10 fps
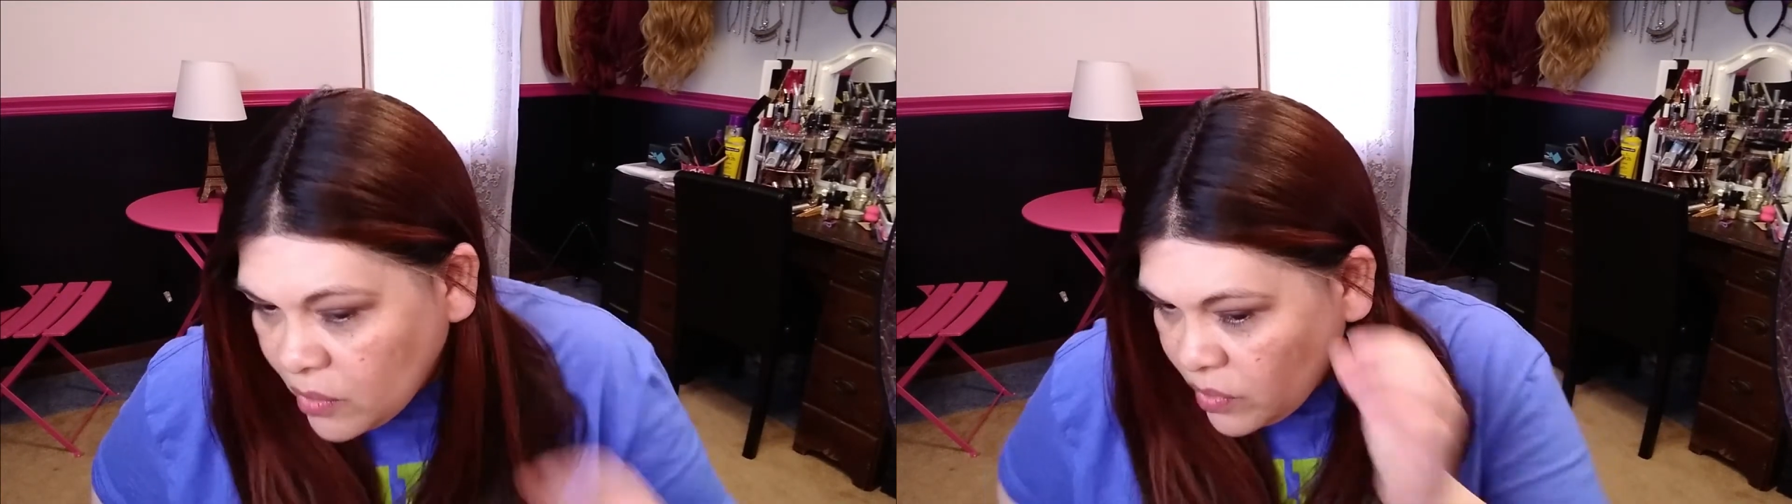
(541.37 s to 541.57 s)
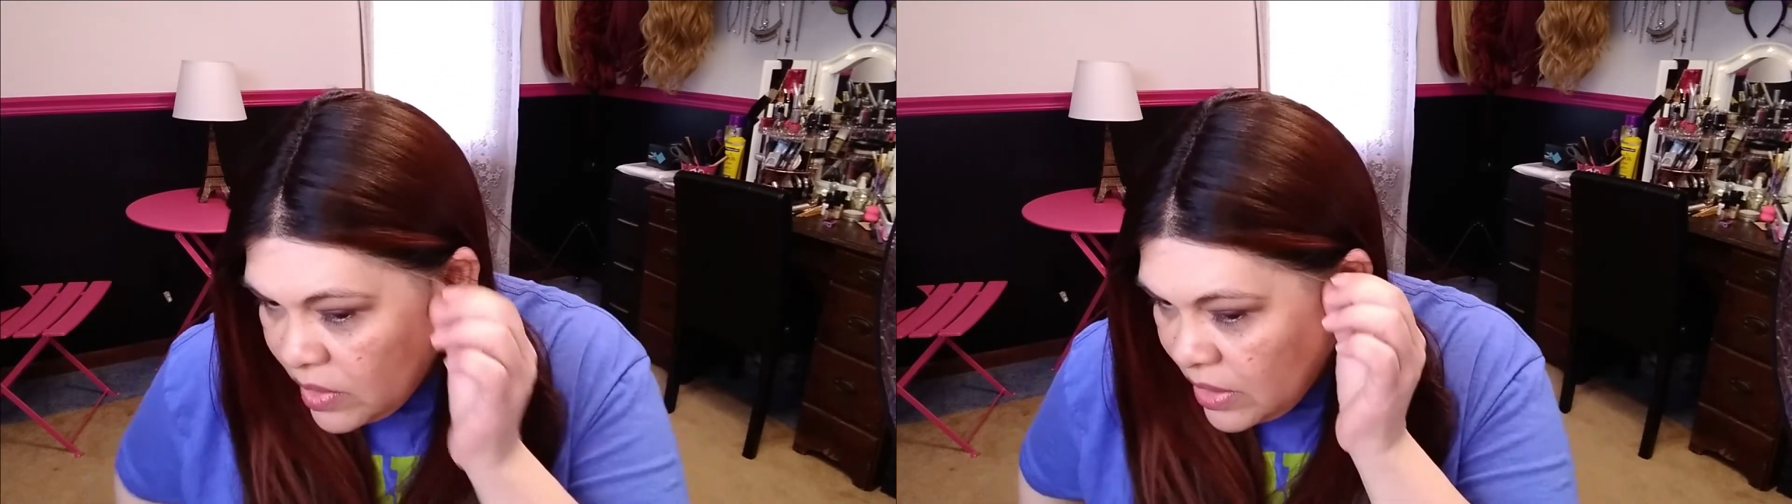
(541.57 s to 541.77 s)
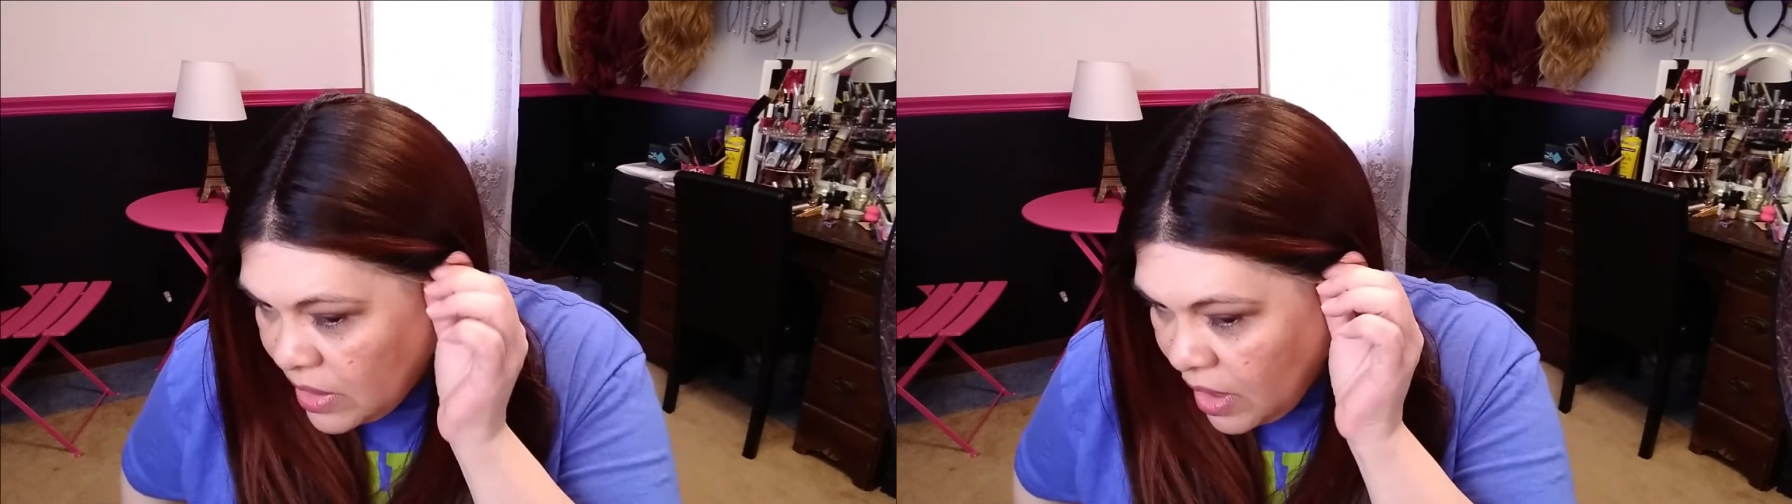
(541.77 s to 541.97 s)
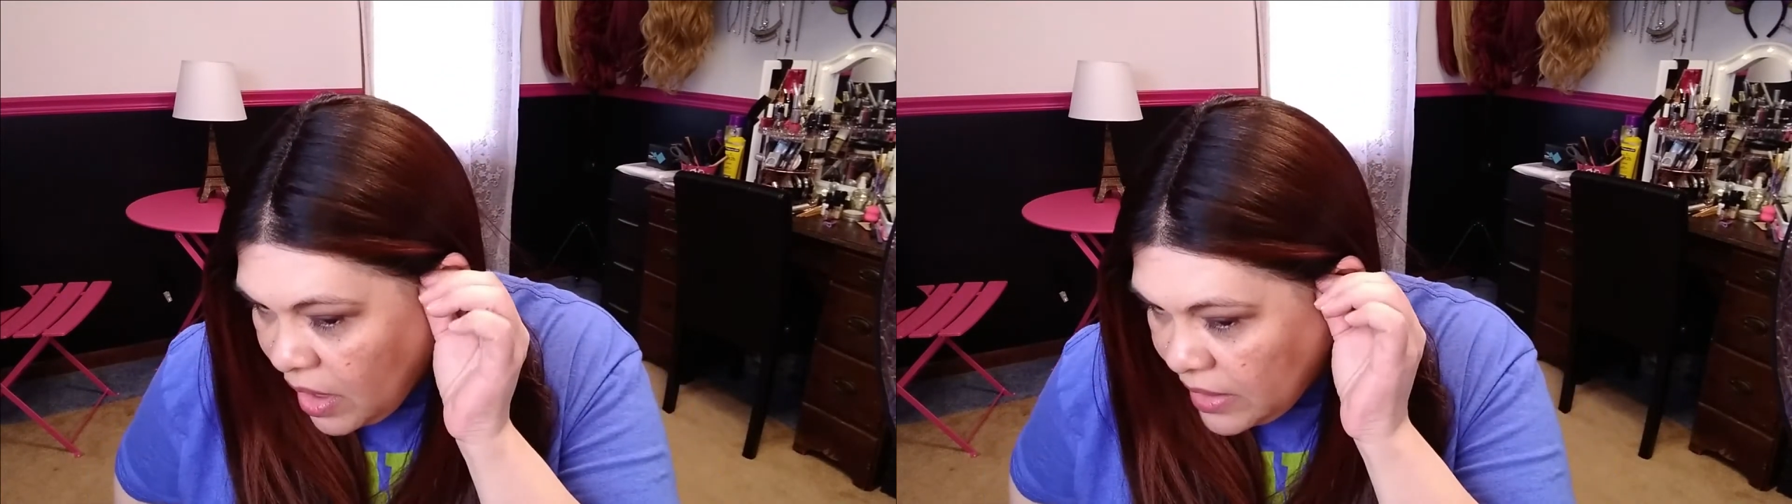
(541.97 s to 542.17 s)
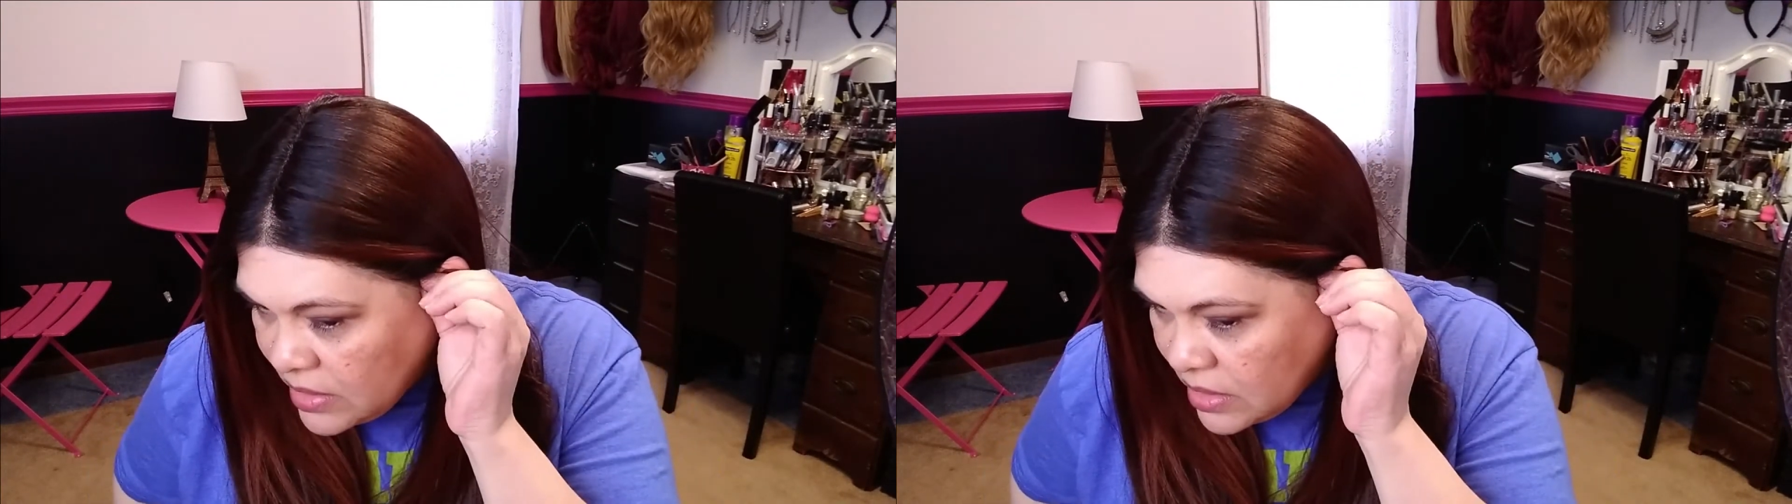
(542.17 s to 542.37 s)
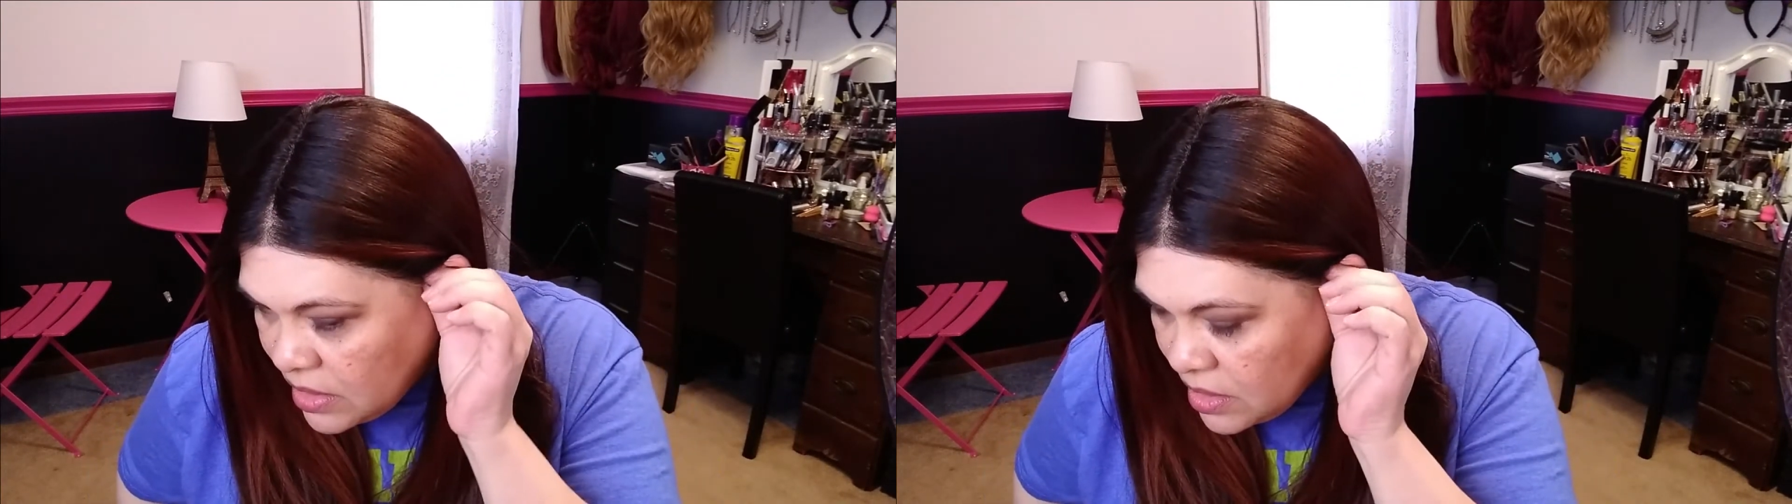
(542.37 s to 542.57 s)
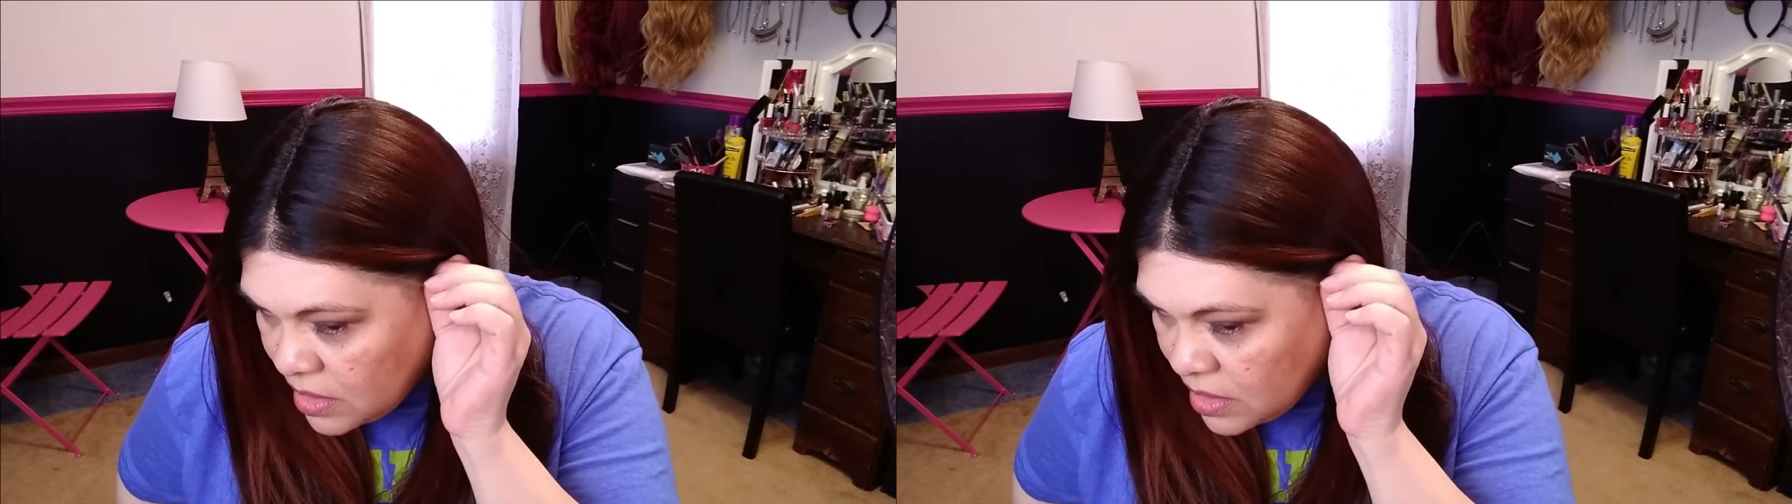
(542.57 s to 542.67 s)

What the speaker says: really cut